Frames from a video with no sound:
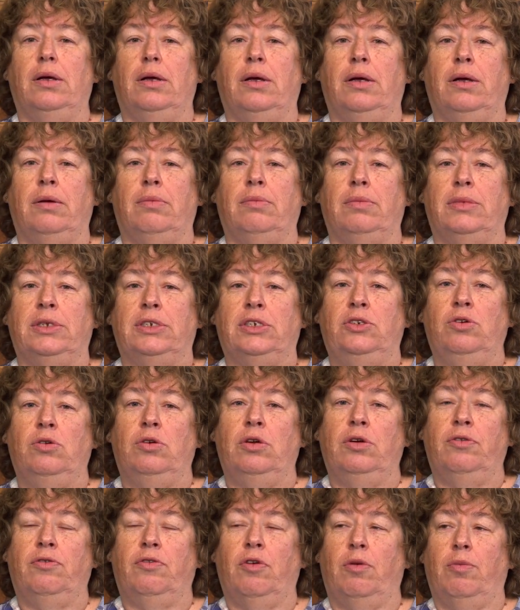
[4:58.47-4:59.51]
A
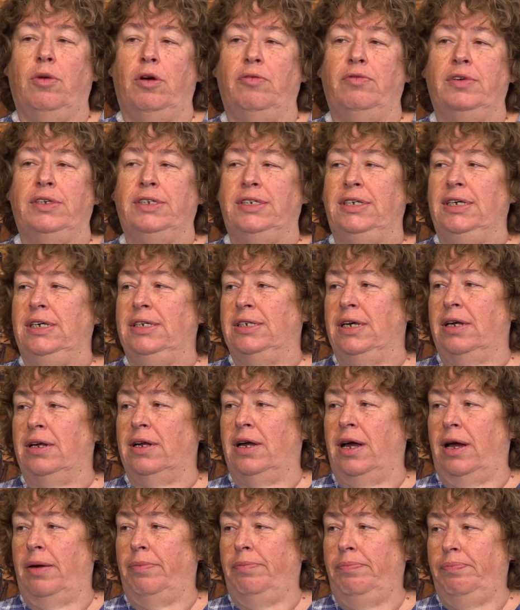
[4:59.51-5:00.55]
student from overseas had
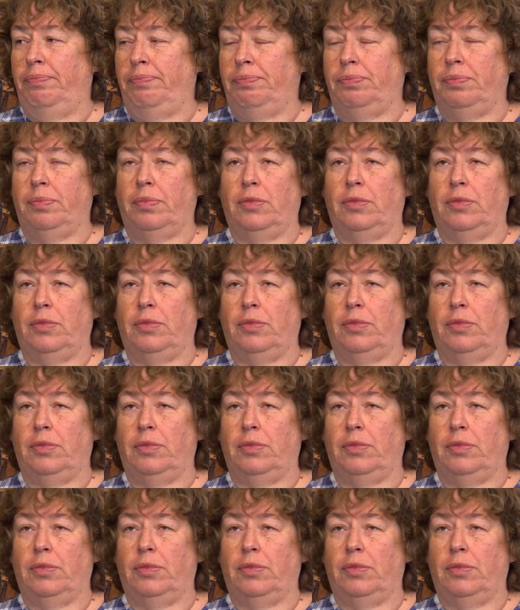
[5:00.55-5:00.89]
come